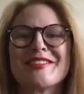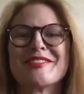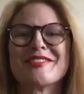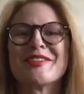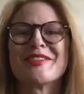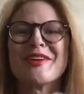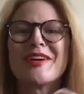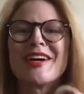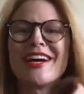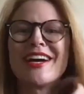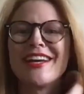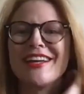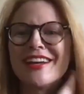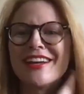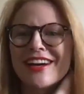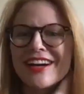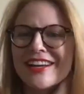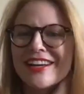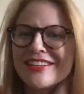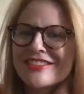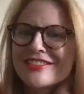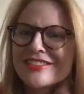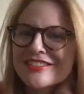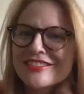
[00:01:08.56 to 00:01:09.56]
So
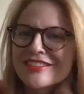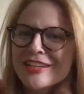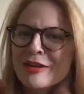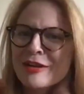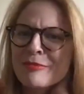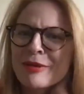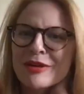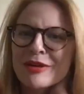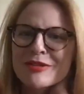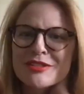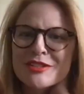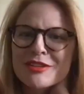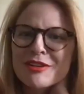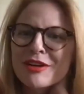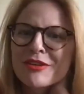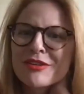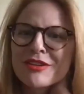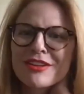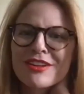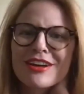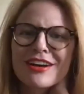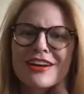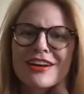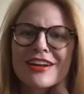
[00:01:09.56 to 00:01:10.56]
I bounce around
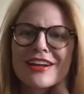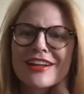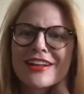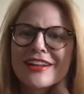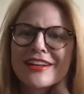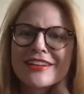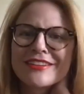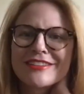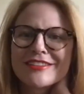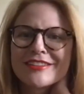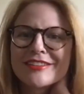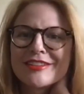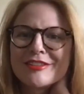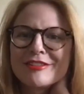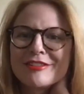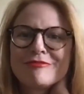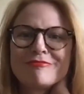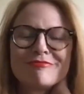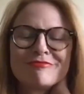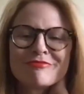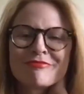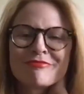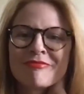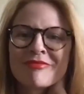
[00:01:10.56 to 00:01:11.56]
a lot. I like to
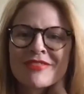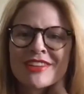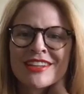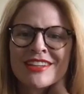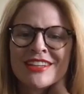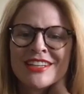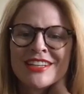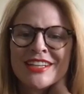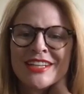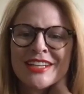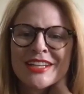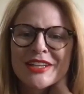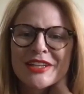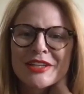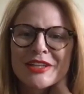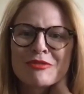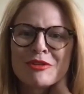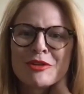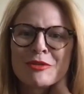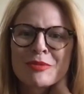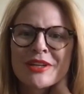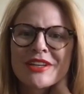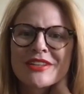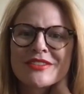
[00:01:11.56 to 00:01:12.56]
live
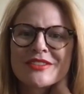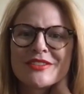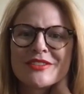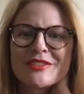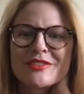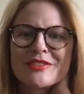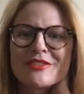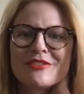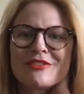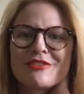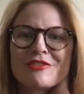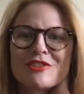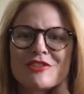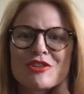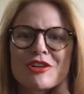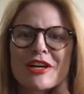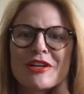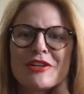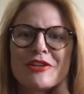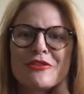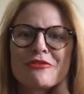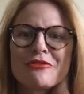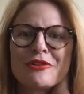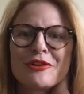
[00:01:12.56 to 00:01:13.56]
new places and
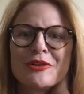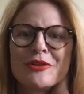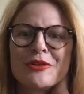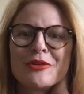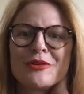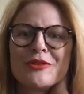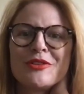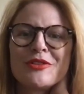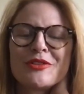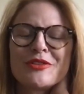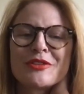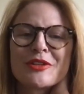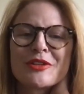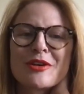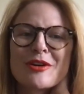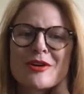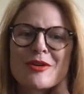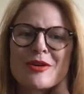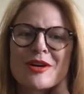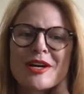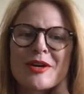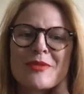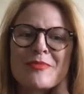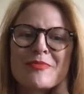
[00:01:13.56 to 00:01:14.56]
try new foods.
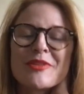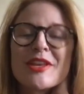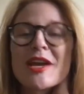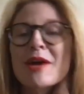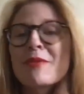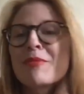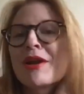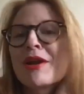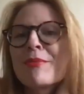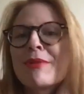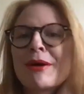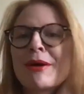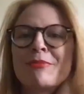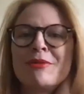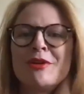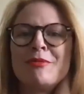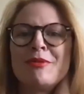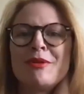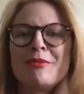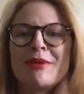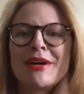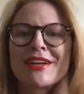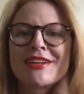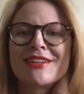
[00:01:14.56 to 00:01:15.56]
So but I'm happy to
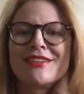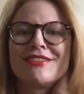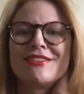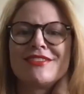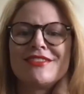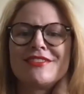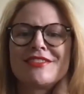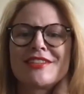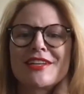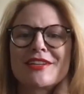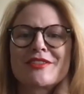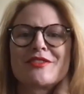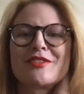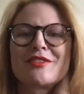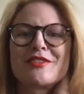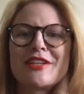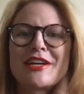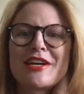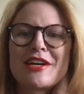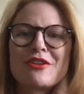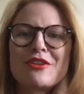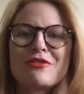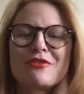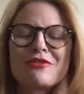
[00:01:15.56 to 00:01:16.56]
be back in Texas
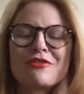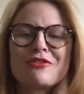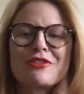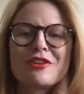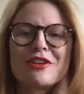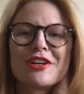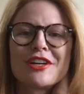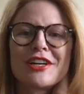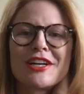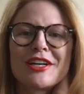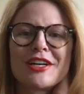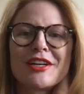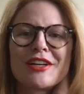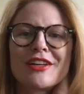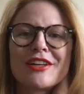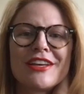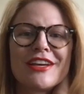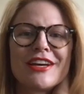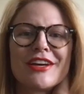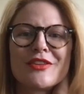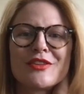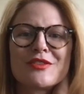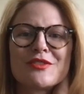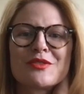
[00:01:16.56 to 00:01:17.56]
now for
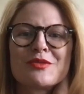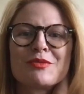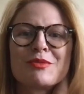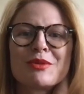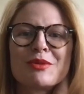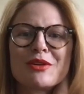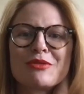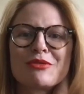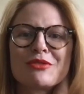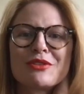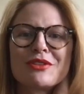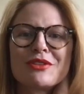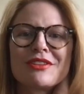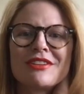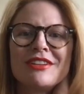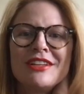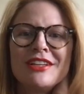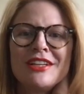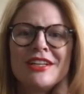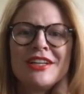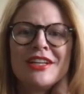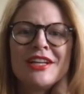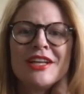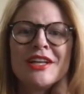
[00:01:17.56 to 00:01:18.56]
this wonderful
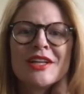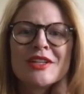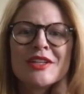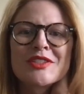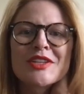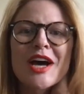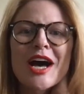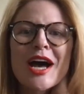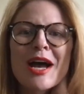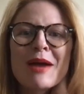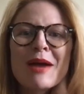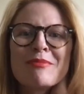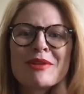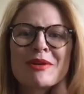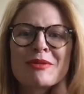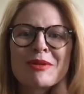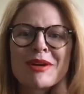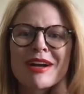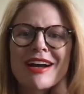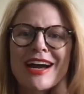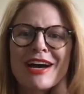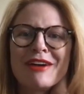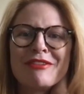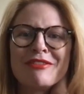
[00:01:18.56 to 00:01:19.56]
time that
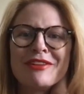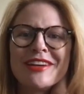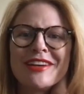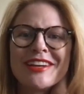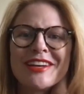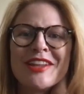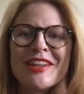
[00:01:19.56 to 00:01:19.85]
we're having.